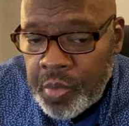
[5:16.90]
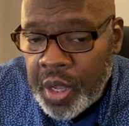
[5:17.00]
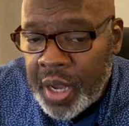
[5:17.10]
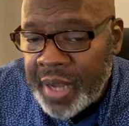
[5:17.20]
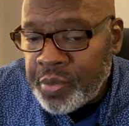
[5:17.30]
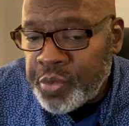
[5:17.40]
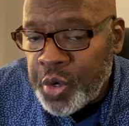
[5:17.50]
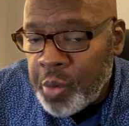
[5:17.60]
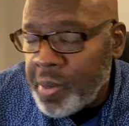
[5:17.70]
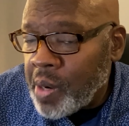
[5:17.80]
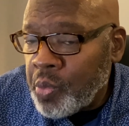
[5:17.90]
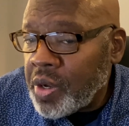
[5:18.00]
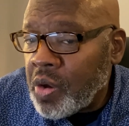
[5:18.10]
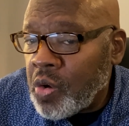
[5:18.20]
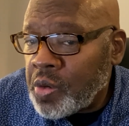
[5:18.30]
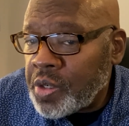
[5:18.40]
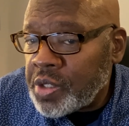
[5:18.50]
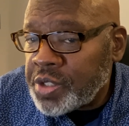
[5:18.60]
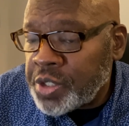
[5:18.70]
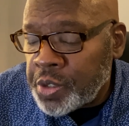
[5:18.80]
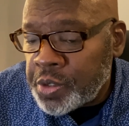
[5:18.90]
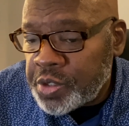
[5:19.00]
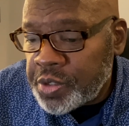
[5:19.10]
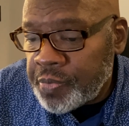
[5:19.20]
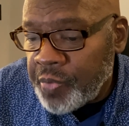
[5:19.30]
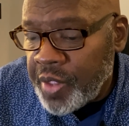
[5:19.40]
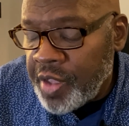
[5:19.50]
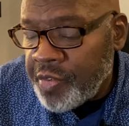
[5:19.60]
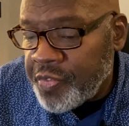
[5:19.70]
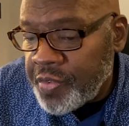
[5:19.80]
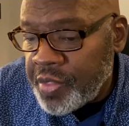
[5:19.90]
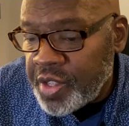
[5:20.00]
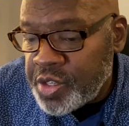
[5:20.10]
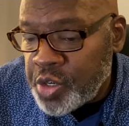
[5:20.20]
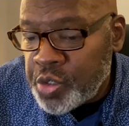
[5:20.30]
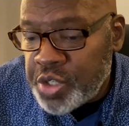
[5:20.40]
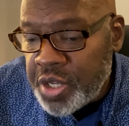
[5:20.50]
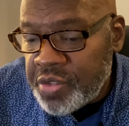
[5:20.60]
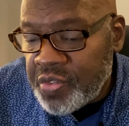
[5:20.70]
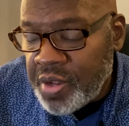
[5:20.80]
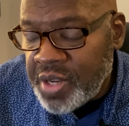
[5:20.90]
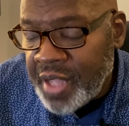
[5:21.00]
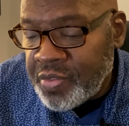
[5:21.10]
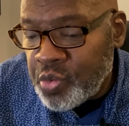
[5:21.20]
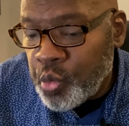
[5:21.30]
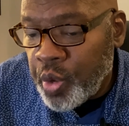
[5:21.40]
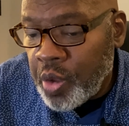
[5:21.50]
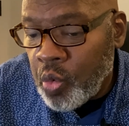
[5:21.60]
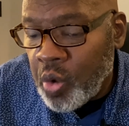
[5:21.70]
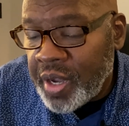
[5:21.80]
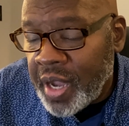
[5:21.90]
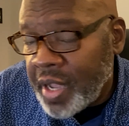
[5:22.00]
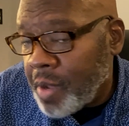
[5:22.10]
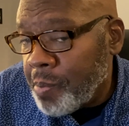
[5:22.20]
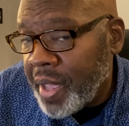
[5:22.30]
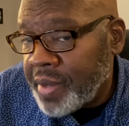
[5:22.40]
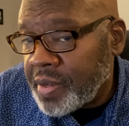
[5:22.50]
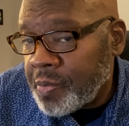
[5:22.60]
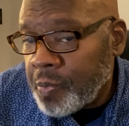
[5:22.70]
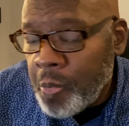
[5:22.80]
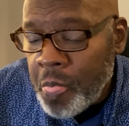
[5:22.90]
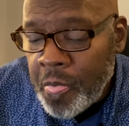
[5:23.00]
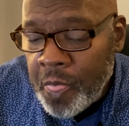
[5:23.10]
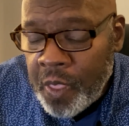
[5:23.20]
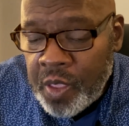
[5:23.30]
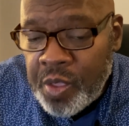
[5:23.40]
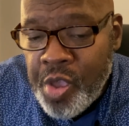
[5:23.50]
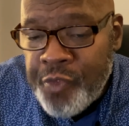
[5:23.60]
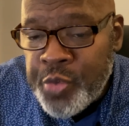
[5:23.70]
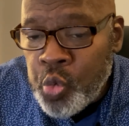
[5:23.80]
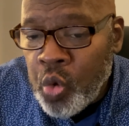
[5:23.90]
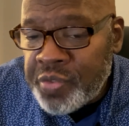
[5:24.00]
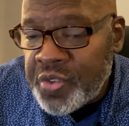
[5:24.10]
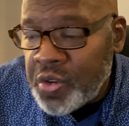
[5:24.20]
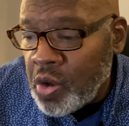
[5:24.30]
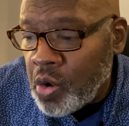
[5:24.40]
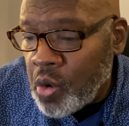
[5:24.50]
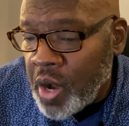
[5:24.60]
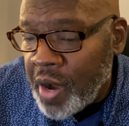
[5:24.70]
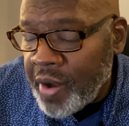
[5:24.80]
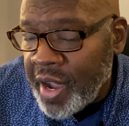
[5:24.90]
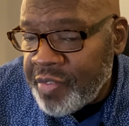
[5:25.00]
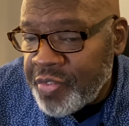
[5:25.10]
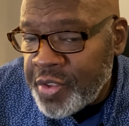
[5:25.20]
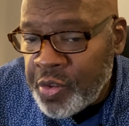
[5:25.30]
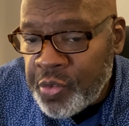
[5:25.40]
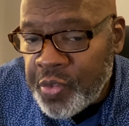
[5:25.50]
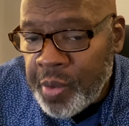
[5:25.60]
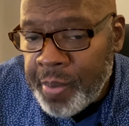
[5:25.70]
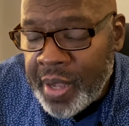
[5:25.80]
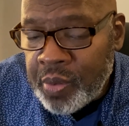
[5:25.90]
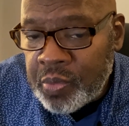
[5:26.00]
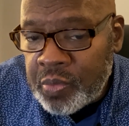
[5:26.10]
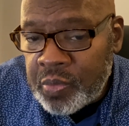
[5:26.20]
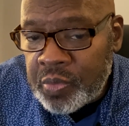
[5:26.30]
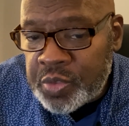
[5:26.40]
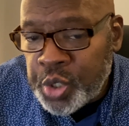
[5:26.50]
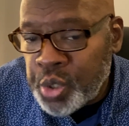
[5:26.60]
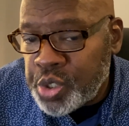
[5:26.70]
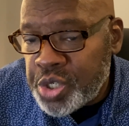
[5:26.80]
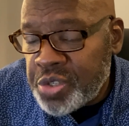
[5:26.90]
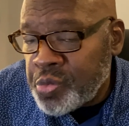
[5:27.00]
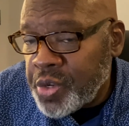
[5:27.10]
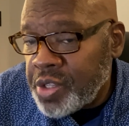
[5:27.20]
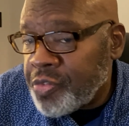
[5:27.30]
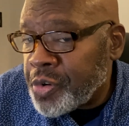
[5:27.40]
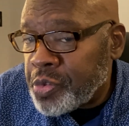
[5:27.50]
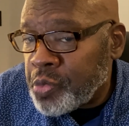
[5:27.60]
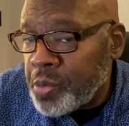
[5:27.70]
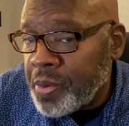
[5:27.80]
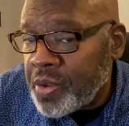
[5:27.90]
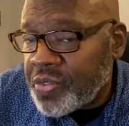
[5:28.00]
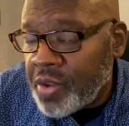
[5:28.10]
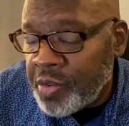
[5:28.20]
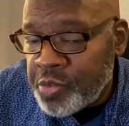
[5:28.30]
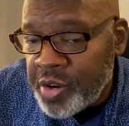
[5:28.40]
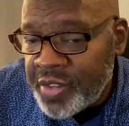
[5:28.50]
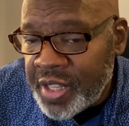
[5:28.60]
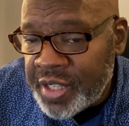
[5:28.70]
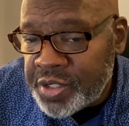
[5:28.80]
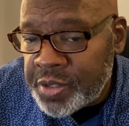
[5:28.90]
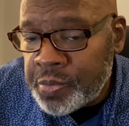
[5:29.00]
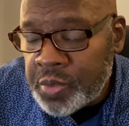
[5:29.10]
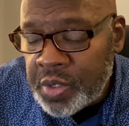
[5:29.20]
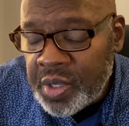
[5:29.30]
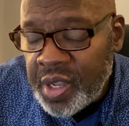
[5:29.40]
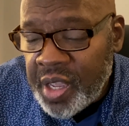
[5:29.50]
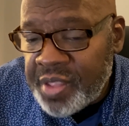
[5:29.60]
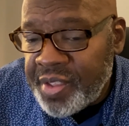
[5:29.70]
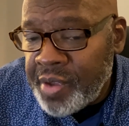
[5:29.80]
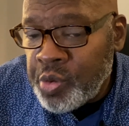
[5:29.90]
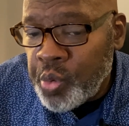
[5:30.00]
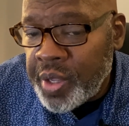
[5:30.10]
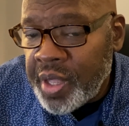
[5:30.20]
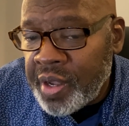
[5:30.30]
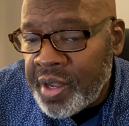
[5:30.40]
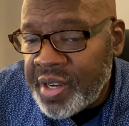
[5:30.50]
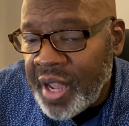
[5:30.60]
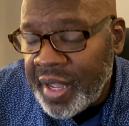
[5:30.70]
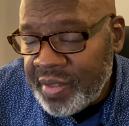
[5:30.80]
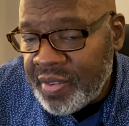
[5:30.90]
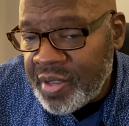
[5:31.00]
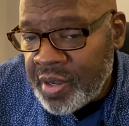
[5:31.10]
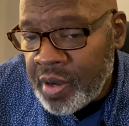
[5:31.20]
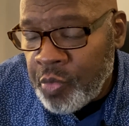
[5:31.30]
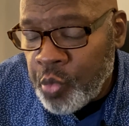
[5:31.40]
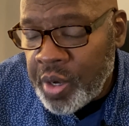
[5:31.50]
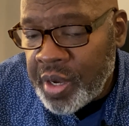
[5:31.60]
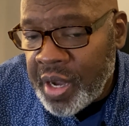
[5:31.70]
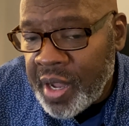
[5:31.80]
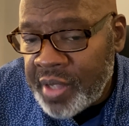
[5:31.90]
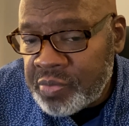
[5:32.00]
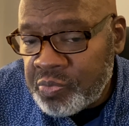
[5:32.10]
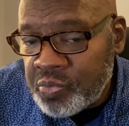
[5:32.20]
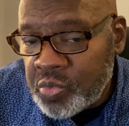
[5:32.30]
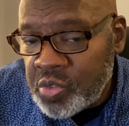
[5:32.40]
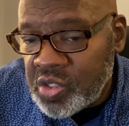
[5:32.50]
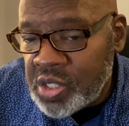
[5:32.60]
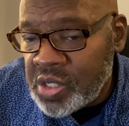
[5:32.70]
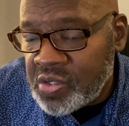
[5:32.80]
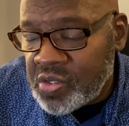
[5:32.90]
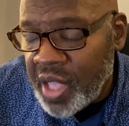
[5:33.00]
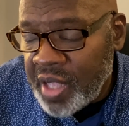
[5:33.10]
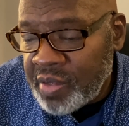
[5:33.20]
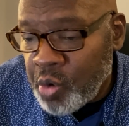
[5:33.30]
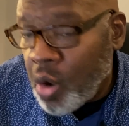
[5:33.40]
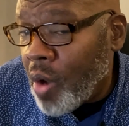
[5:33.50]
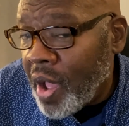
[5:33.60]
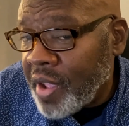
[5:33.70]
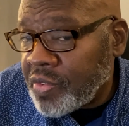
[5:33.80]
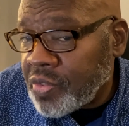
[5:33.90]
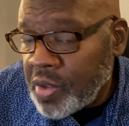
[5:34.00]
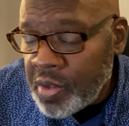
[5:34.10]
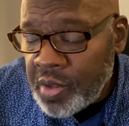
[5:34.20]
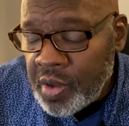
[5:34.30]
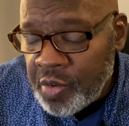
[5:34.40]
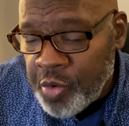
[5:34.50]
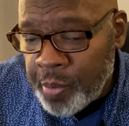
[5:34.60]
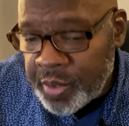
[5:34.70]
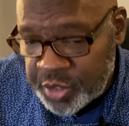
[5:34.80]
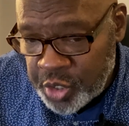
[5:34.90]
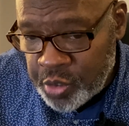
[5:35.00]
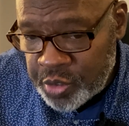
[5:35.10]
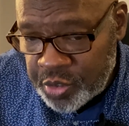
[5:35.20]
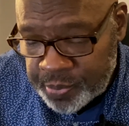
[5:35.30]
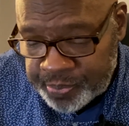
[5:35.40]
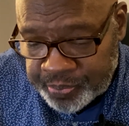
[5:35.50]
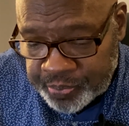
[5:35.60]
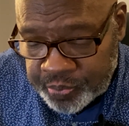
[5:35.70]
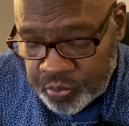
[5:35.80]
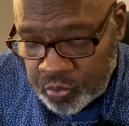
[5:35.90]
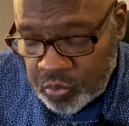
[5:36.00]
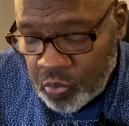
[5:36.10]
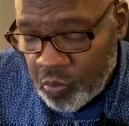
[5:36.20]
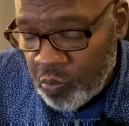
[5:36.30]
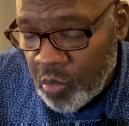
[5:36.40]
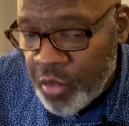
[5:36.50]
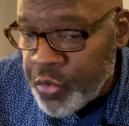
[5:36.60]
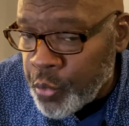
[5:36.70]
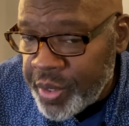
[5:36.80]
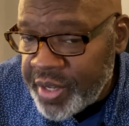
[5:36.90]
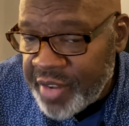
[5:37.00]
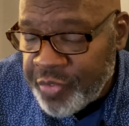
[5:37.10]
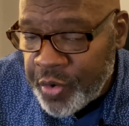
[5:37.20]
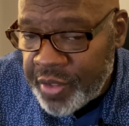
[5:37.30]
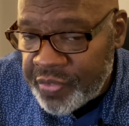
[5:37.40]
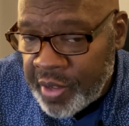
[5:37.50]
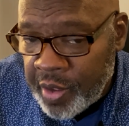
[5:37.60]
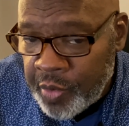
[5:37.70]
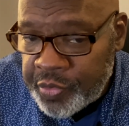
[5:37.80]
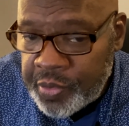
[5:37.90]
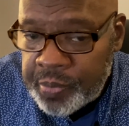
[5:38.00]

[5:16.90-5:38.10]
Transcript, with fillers: I don't know, but I wouldn't call it a church if the church is not doing what God commanded. If you want to know how God feels about churches, read the first three books of Revelation, and there you will get a good idea of what God seeks and requires from a church. So read that for yourselves.